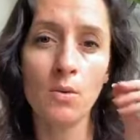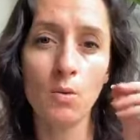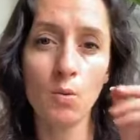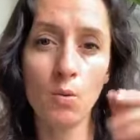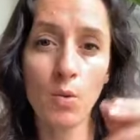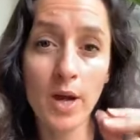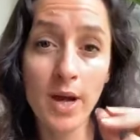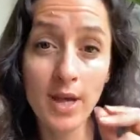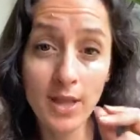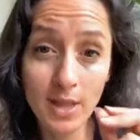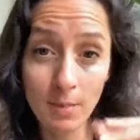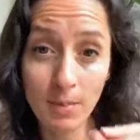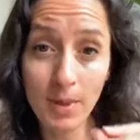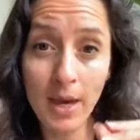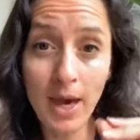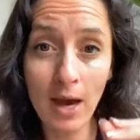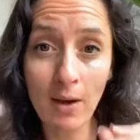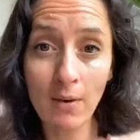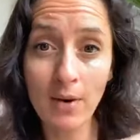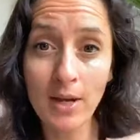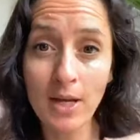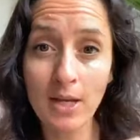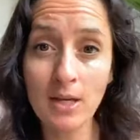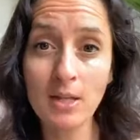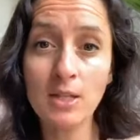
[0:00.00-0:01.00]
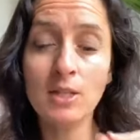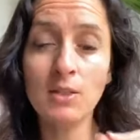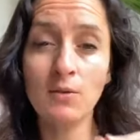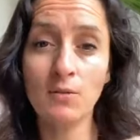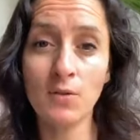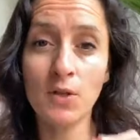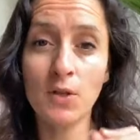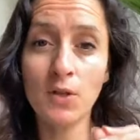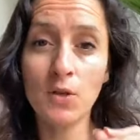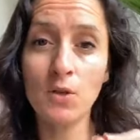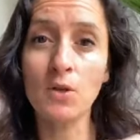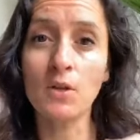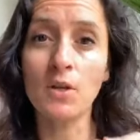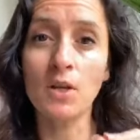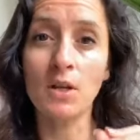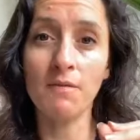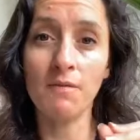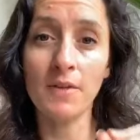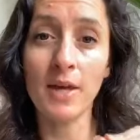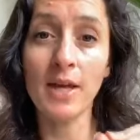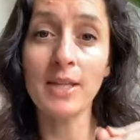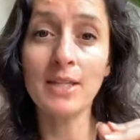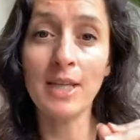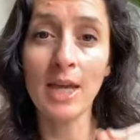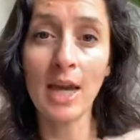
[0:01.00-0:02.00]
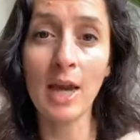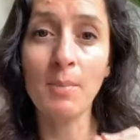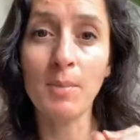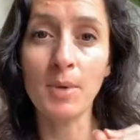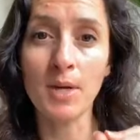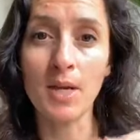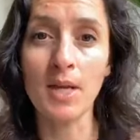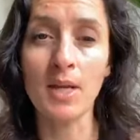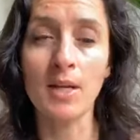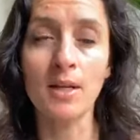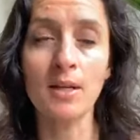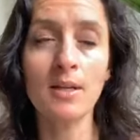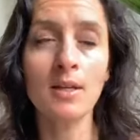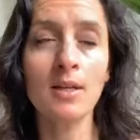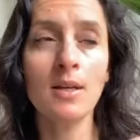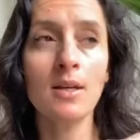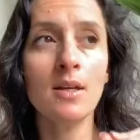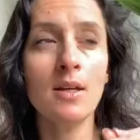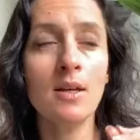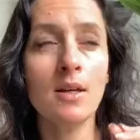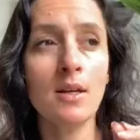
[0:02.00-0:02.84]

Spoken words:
where the power is for you, if that's happening,